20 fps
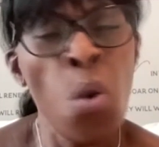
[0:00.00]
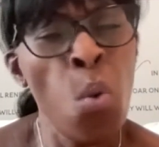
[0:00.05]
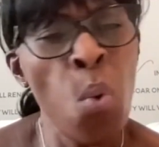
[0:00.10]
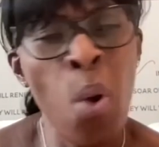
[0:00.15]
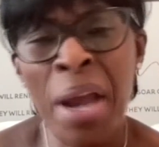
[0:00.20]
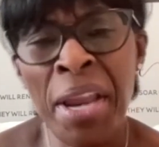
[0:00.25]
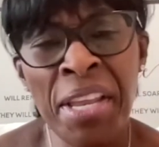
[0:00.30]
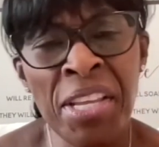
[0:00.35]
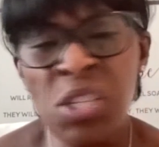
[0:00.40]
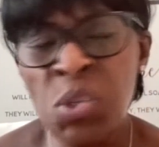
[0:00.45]

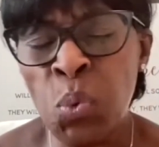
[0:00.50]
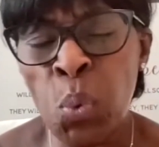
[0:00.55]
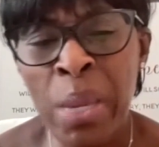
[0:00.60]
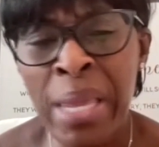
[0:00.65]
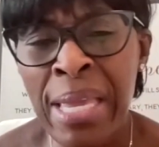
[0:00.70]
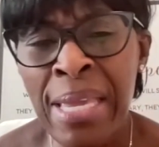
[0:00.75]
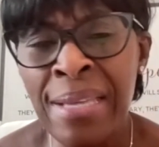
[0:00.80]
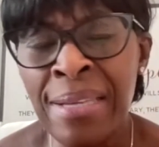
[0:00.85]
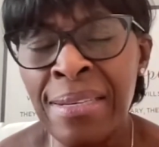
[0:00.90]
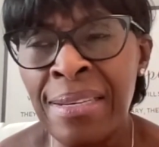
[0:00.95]
What is
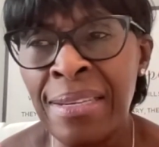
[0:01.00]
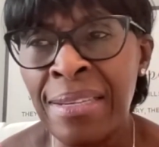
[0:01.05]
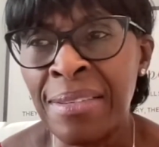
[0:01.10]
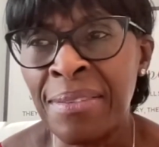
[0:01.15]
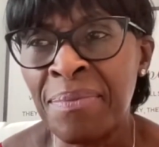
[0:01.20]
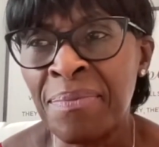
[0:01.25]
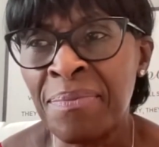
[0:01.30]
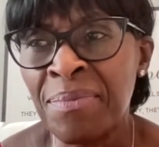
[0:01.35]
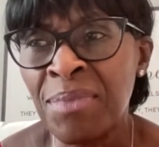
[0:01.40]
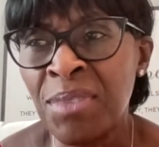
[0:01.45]
weaned?
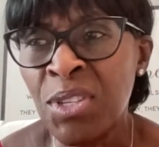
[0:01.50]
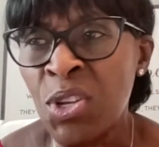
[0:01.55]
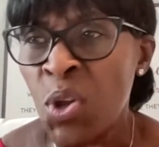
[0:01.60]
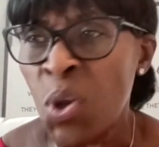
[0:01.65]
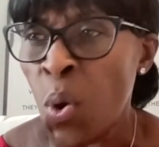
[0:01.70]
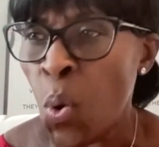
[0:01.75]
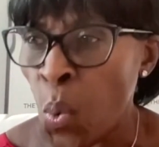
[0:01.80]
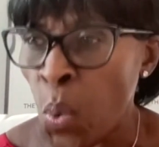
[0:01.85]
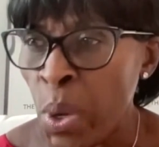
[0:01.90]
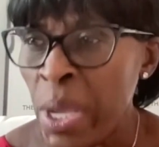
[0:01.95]

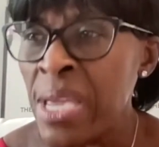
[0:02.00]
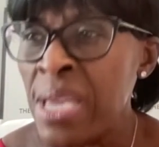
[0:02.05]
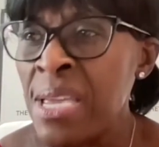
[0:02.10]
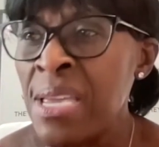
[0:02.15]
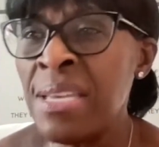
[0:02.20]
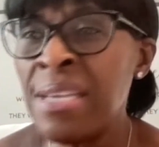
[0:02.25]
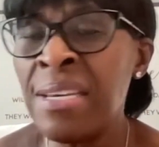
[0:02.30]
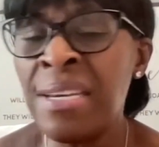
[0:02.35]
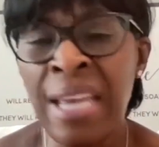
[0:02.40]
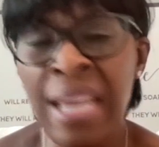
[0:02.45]

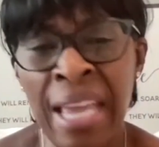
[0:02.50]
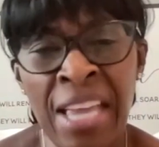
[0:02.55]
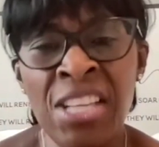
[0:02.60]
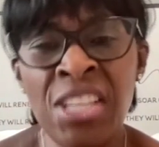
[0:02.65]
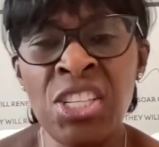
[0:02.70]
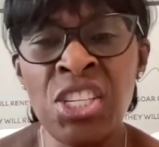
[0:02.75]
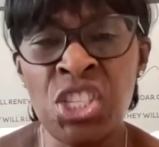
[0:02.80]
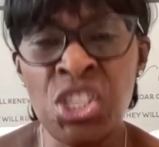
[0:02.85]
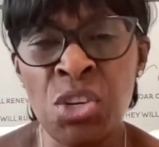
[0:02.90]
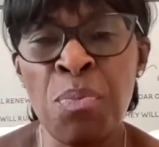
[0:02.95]
Weaned
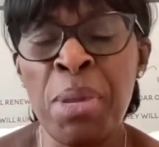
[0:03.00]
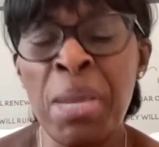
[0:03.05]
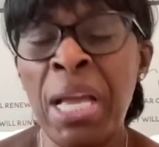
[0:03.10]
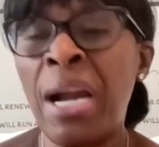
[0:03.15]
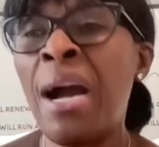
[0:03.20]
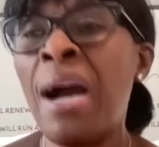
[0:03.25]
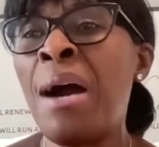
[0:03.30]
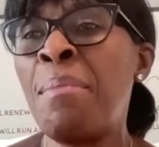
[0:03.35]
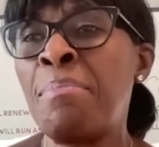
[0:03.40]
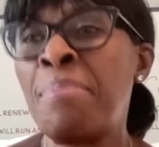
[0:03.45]
is to
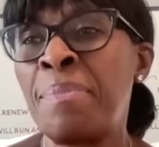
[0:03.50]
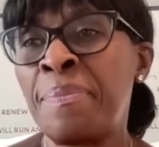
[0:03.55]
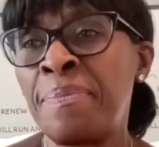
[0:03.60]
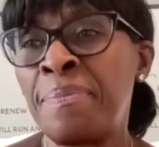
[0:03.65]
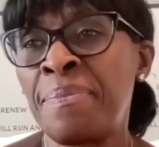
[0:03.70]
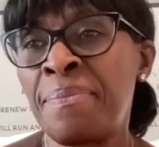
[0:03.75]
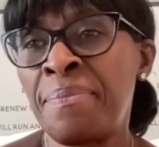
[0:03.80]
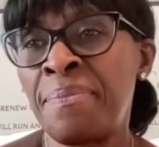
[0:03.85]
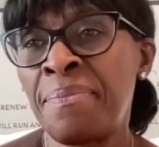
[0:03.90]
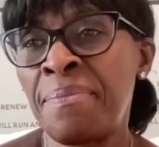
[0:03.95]
become
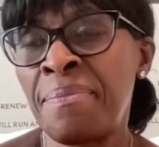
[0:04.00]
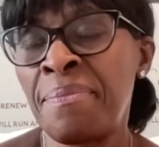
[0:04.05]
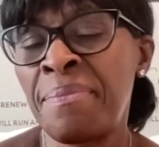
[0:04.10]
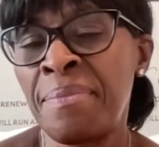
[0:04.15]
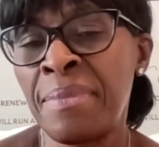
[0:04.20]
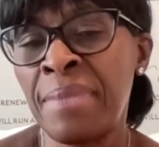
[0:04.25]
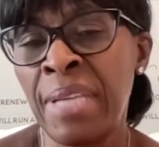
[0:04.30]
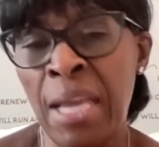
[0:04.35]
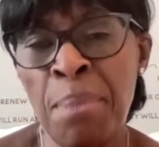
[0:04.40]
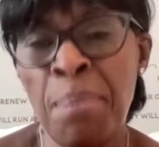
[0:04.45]

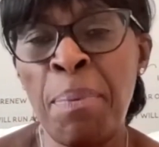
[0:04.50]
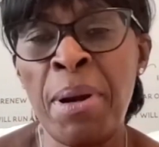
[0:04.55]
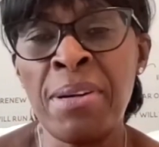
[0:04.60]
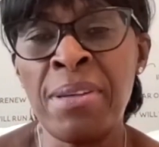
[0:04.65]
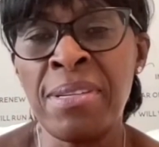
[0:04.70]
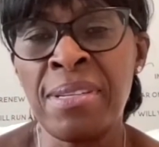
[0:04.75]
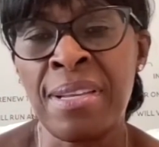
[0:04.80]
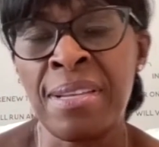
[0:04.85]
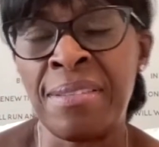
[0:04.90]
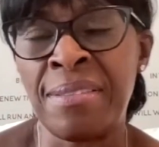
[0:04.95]
a
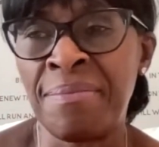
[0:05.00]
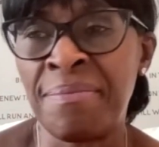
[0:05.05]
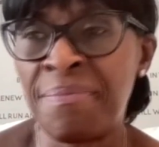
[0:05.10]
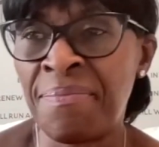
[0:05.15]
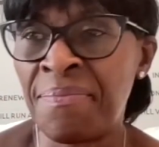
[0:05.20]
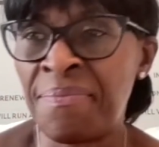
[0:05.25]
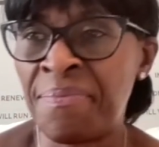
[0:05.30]
person.